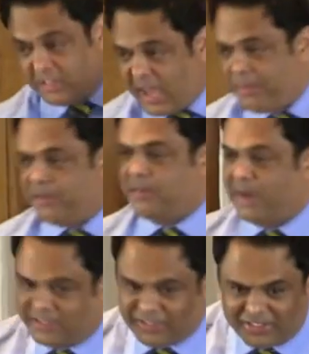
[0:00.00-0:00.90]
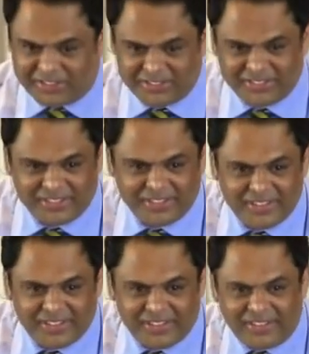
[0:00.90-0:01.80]
church, it happens in my church.
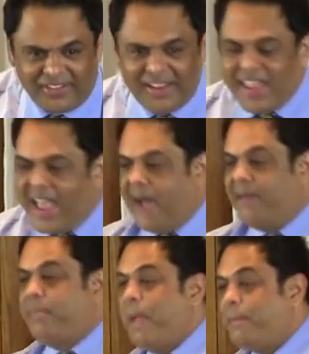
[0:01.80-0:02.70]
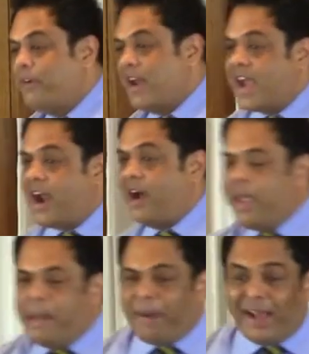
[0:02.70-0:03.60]
I've had people running around,
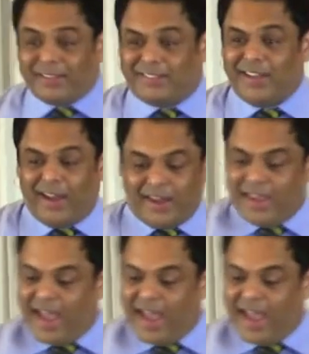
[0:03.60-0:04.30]
Pastor,